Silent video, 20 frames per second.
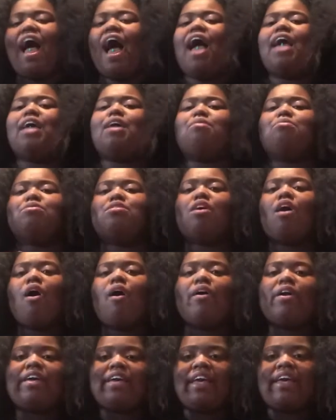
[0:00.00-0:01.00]
I am
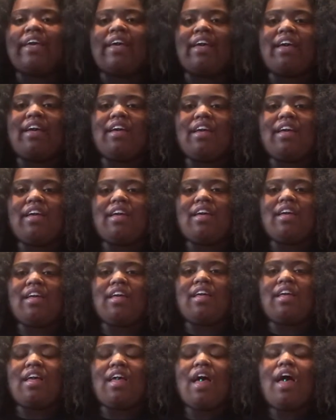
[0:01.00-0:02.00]
talking.
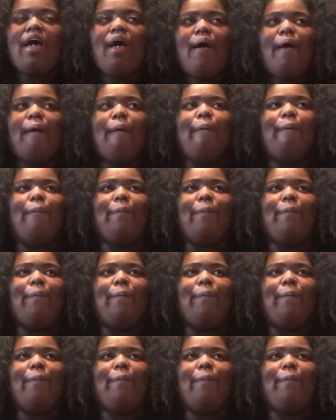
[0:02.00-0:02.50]
Okay.